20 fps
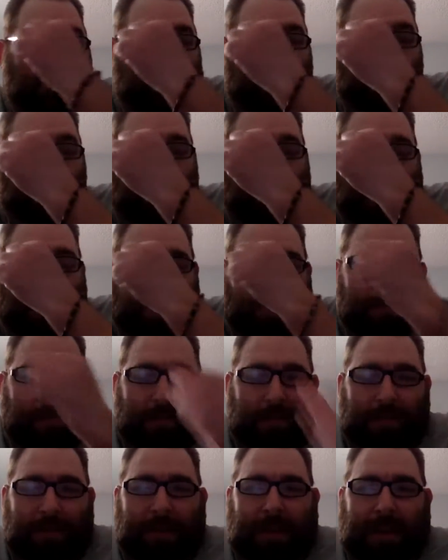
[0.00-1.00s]

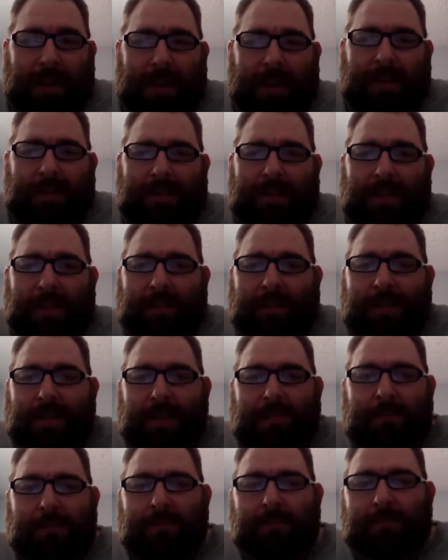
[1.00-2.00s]
While, yeah, I think
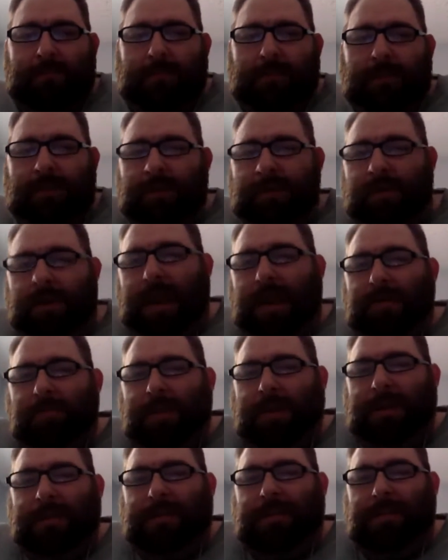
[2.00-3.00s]
that I'd
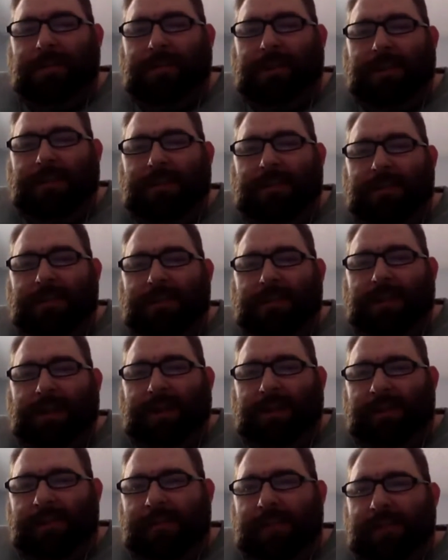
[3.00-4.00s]
wait till at
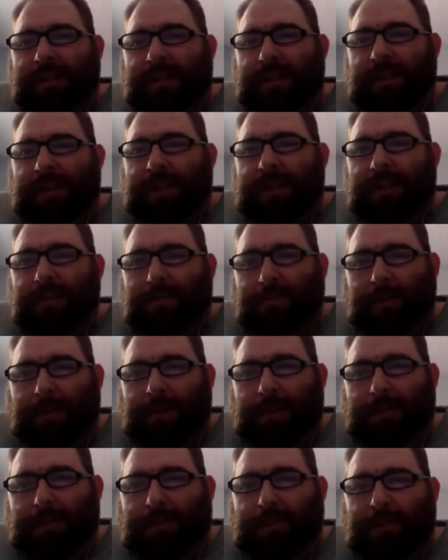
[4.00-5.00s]
least the end of the
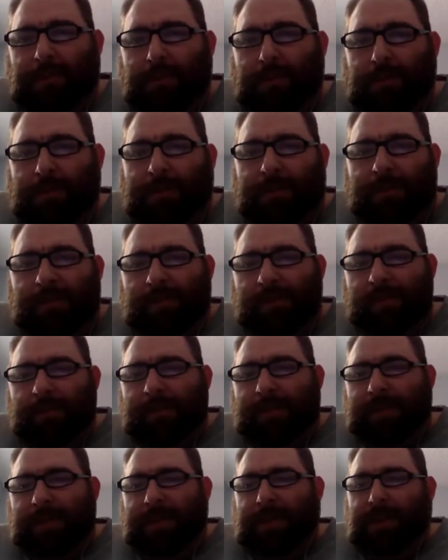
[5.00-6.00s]
month before we
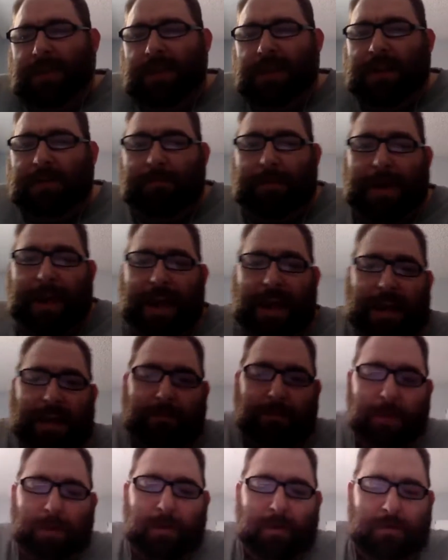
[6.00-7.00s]
start making any
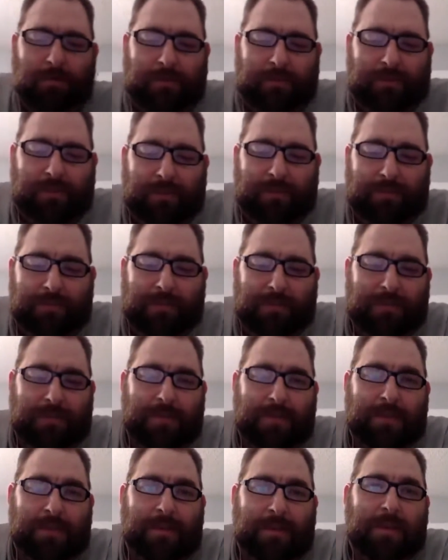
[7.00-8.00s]
panic moves.
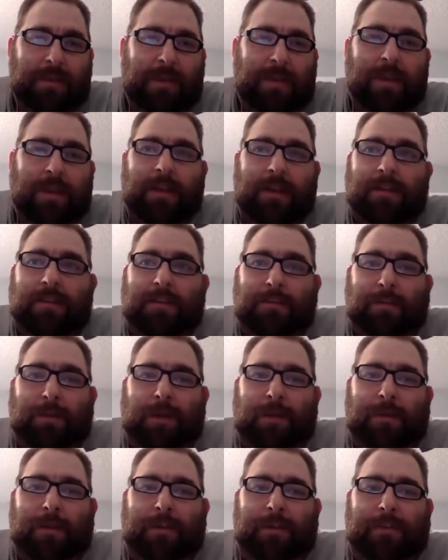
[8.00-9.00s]
The
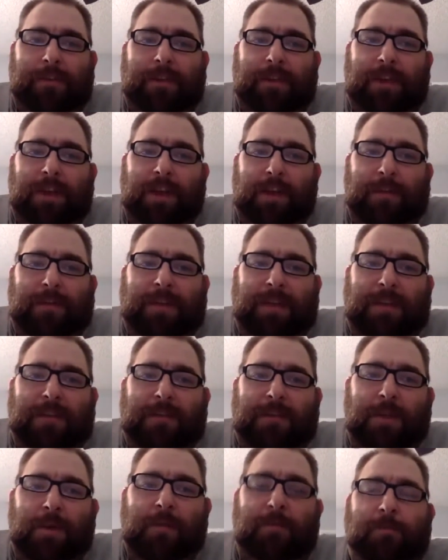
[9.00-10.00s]
problem is the Cubs
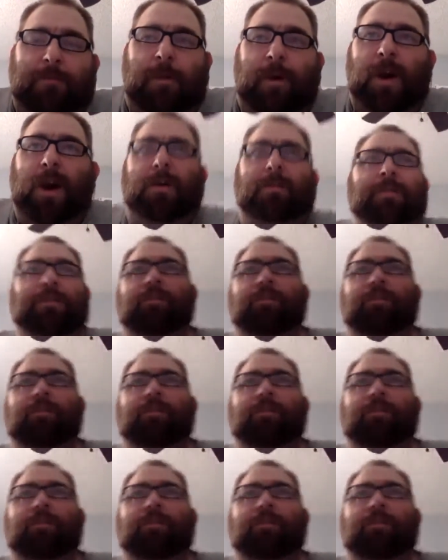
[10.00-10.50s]
have no farm